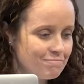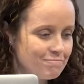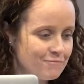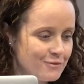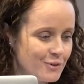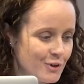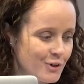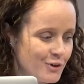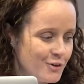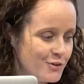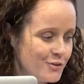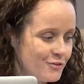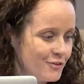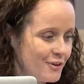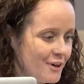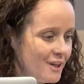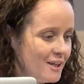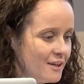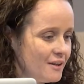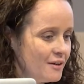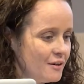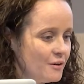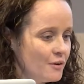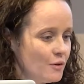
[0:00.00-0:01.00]
Deutsche
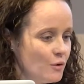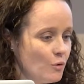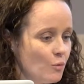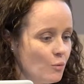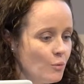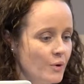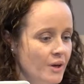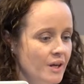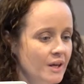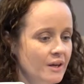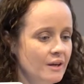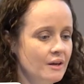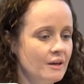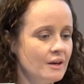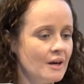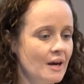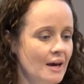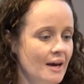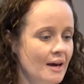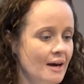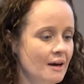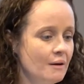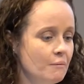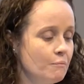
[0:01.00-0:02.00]
Welle, we
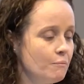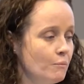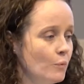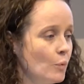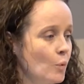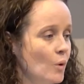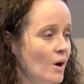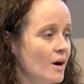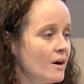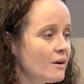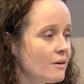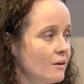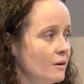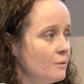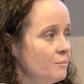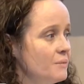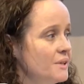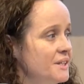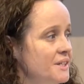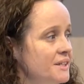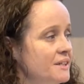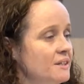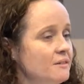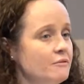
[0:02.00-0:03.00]
work on
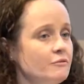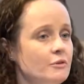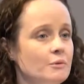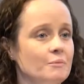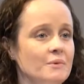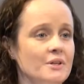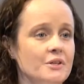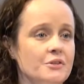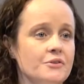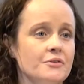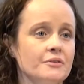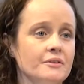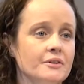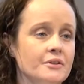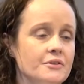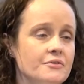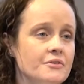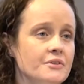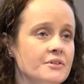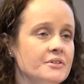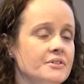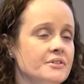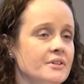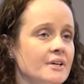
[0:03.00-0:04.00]
media and information
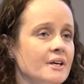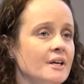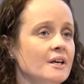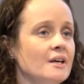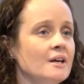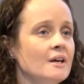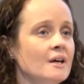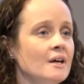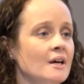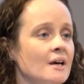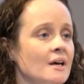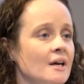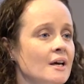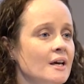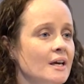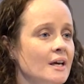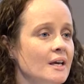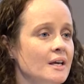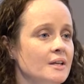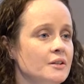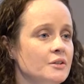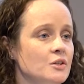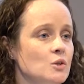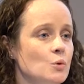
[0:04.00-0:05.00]
literacy
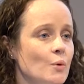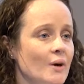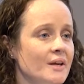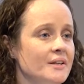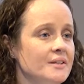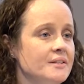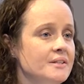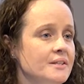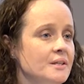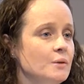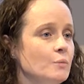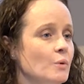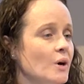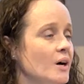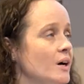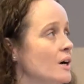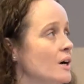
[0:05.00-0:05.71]
in 21